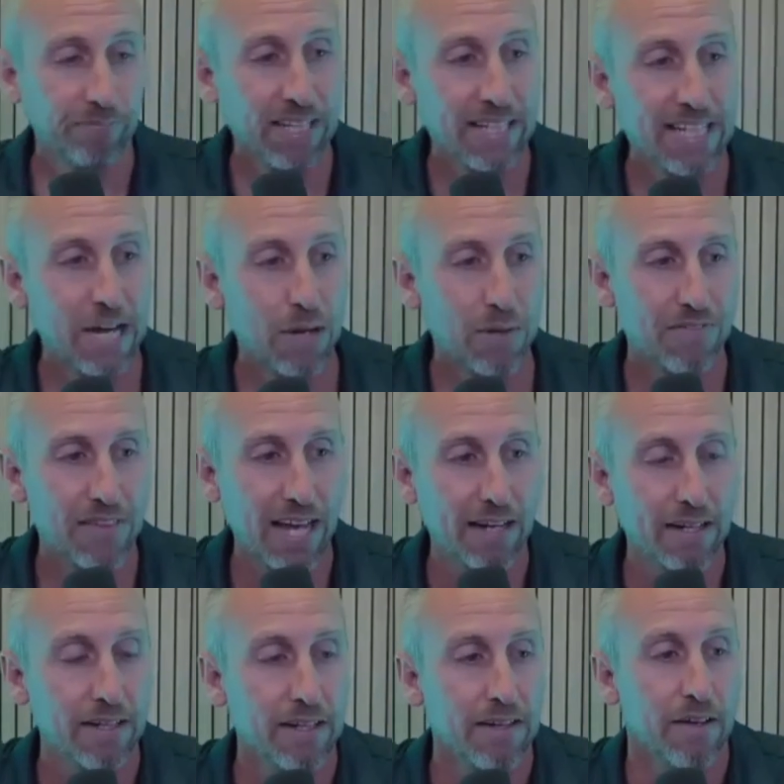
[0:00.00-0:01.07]
Now, if that
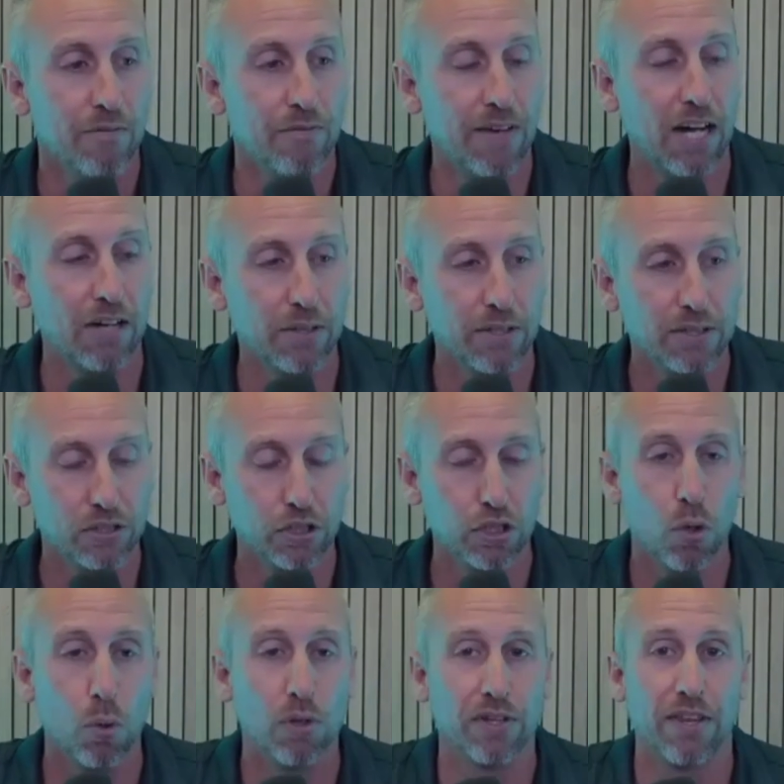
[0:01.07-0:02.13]
value is
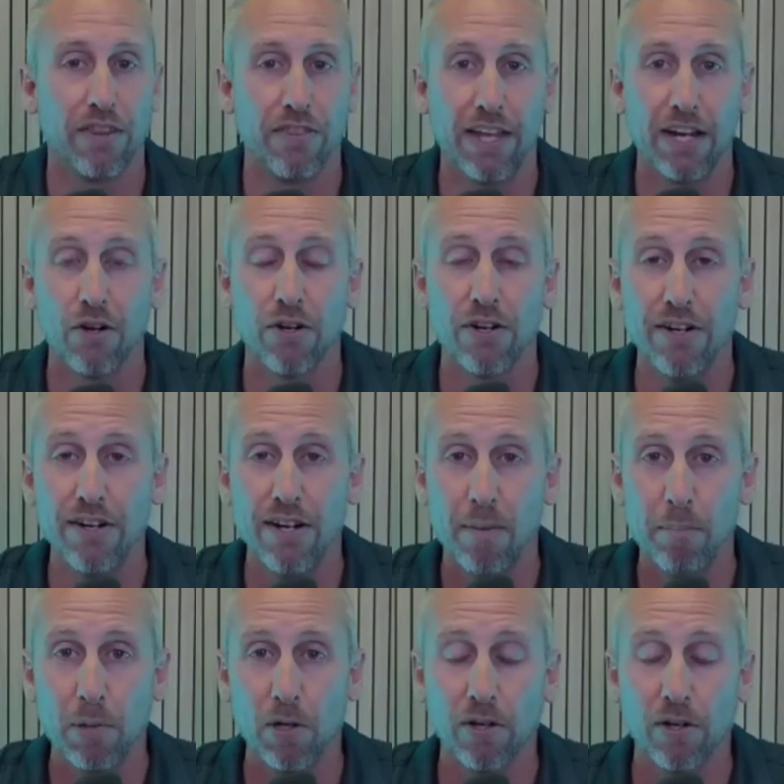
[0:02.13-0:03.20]
lower than their
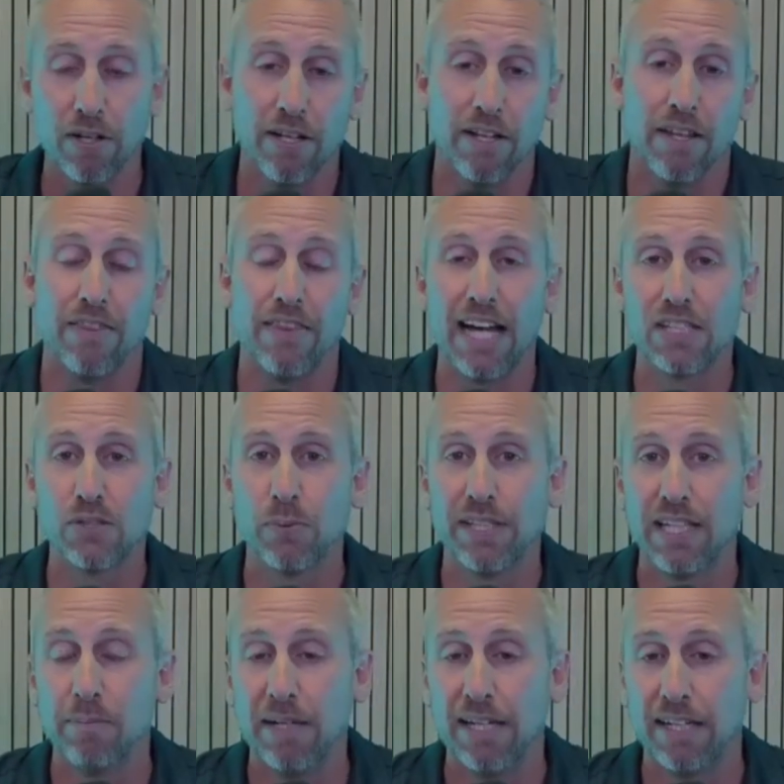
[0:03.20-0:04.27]
number, that's when
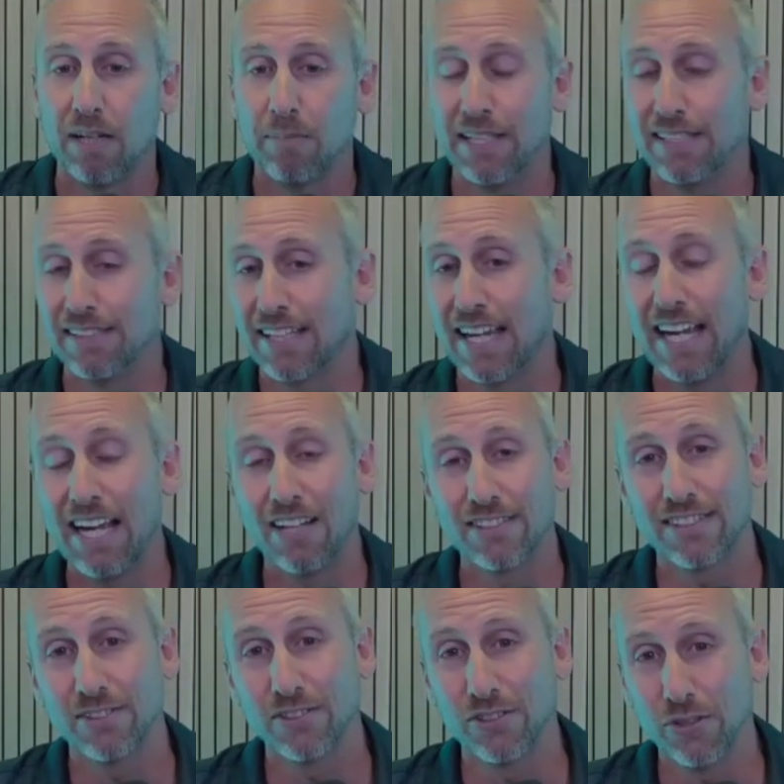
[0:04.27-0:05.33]
they may come in and say, hey, I'll
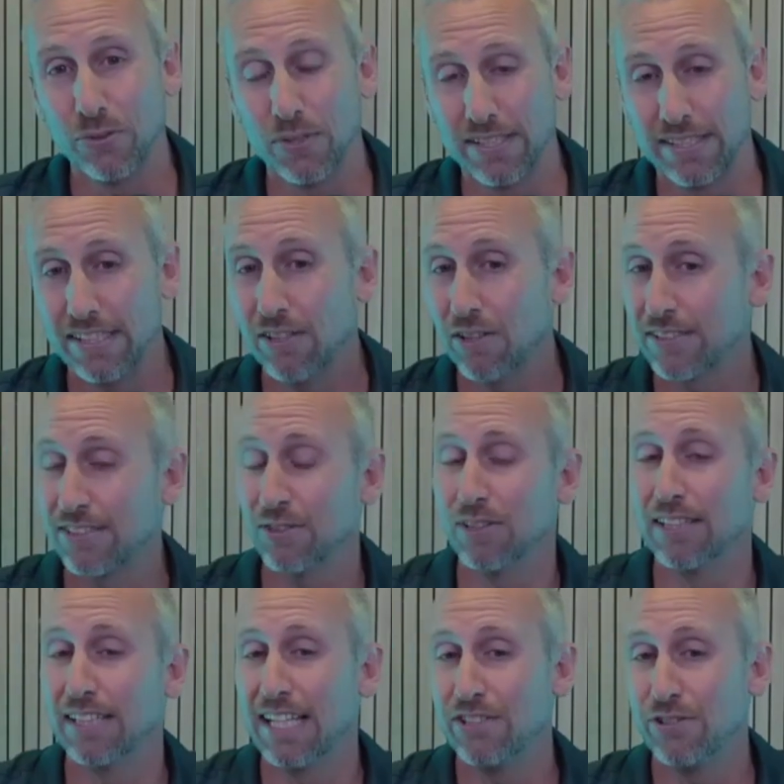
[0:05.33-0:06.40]
still do the deal. I'll
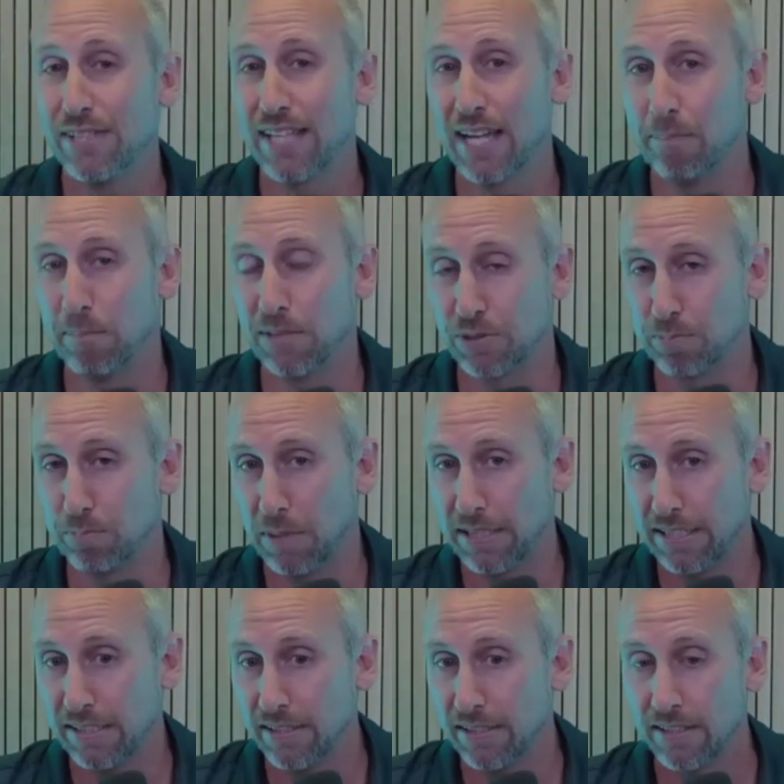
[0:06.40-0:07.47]
still lend you that much
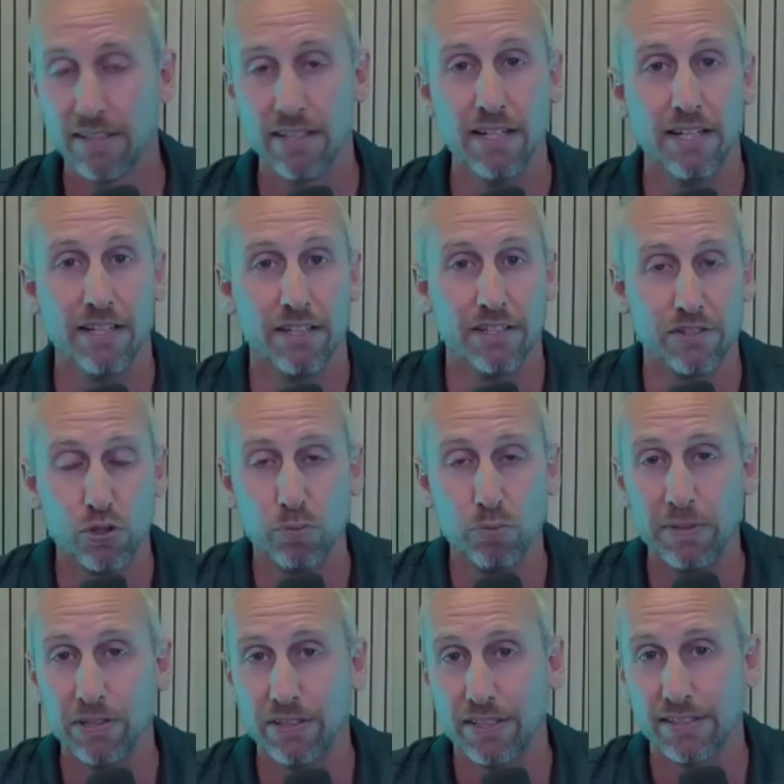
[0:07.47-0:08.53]
money, the 2
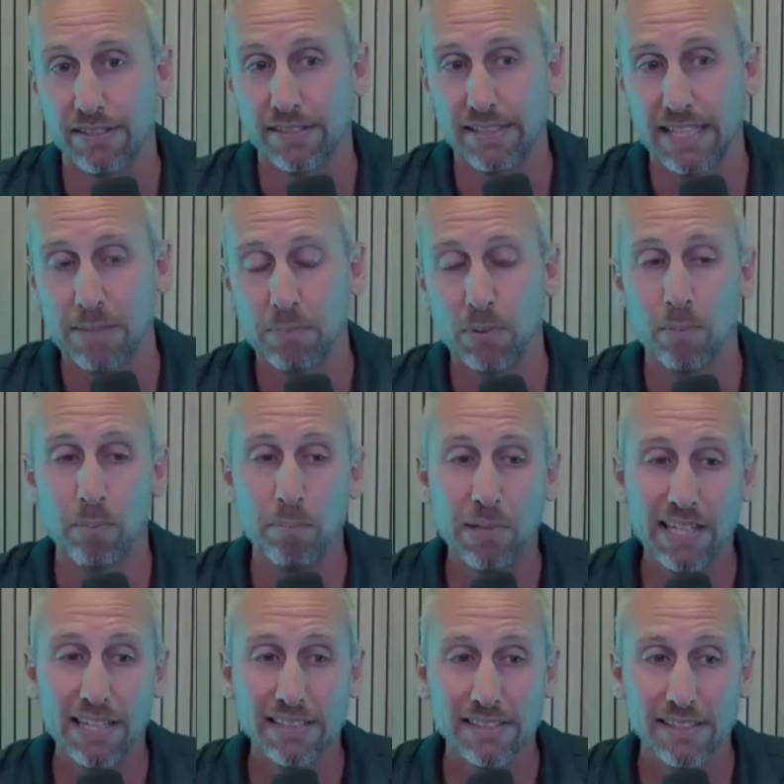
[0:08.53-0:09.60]
million in this example,
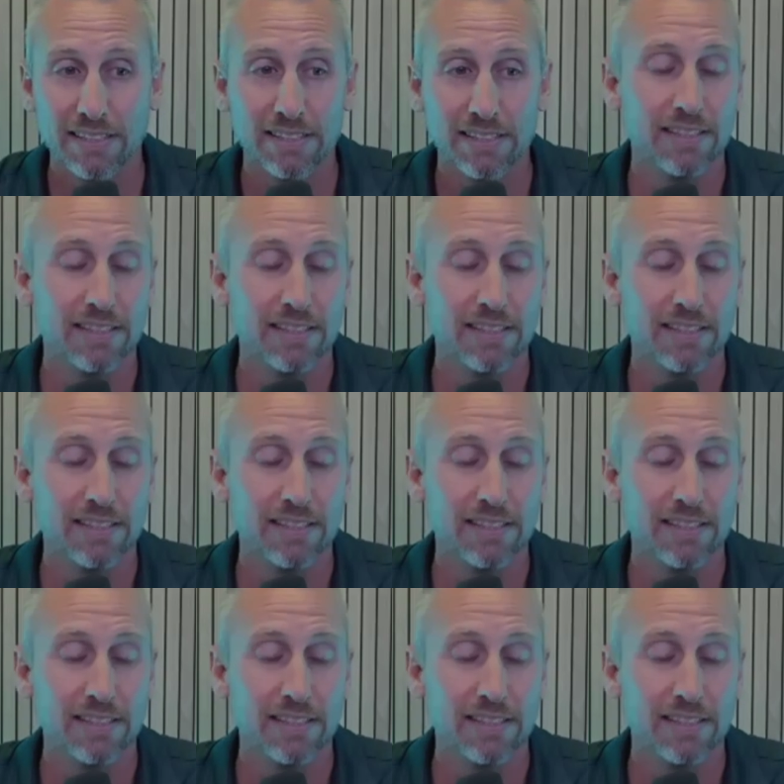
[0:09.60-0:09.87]
but